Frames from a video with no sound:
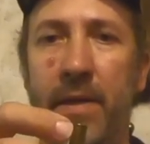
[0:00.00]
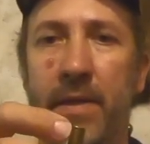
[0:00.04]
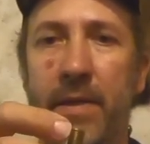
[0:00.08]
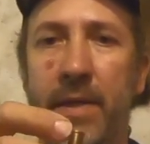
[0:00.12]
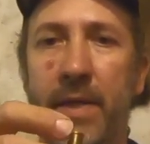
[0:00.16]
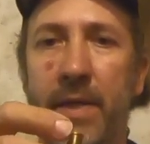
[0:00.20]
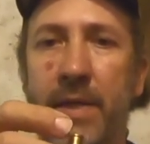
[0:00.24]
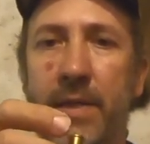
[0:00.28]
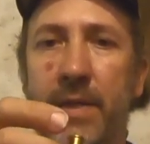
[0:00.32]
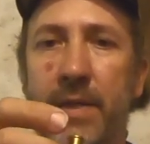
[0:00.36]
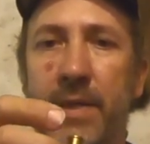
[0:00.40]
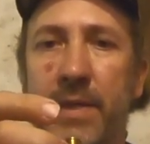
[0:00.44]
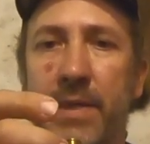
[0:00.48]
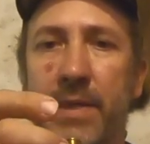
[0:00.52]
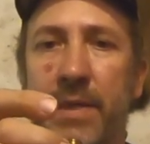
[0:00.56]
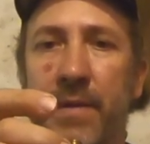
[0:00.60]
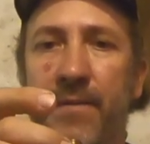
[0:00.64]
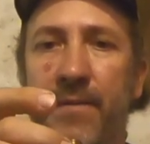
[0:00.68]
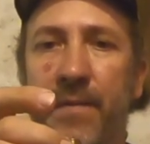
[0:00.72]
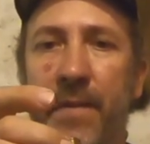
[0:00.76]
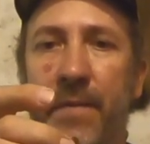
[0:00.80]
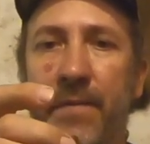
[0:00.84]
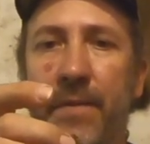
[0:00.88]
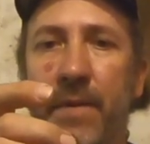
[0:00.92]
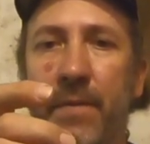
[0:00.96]
This is a
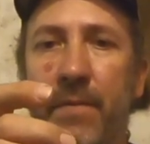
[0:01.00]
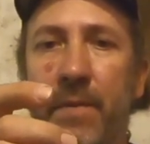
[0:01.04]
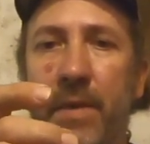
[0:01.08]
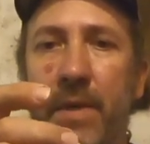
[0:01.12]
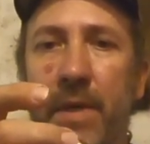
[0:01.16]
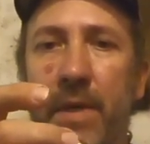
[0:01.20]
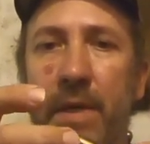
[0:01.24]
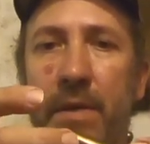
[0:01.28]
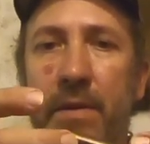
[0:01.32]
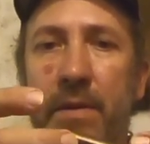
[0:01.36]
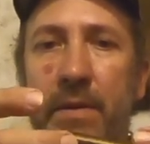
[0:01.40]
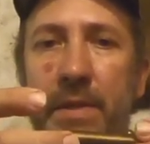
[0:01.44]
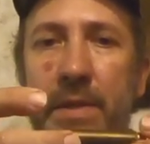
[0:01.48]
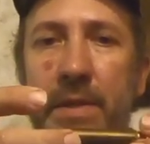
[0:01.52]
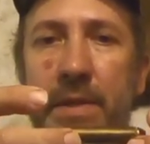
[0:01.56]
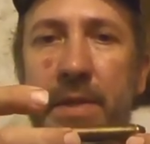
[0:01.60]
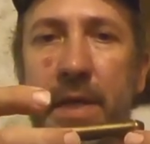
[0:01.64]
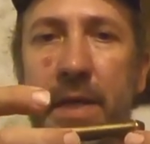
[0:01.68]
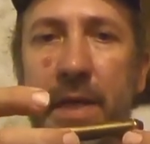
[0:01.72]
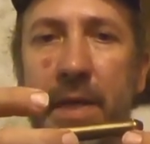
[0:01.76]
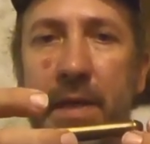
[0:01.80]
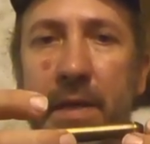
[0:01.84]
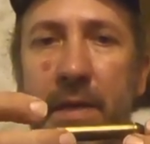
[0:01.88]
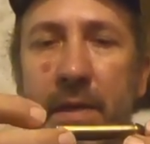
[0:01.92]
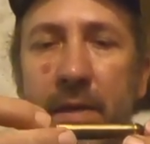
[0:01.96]

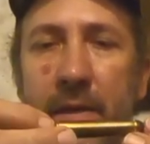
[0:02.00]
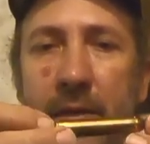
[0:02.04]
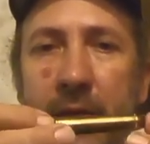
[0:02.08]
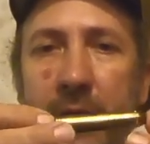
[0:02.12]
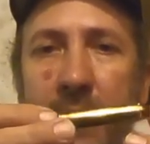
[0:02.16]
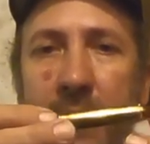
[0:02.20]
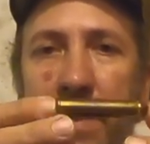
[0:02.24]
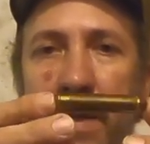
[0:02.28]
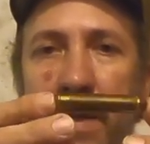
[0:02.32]
5110.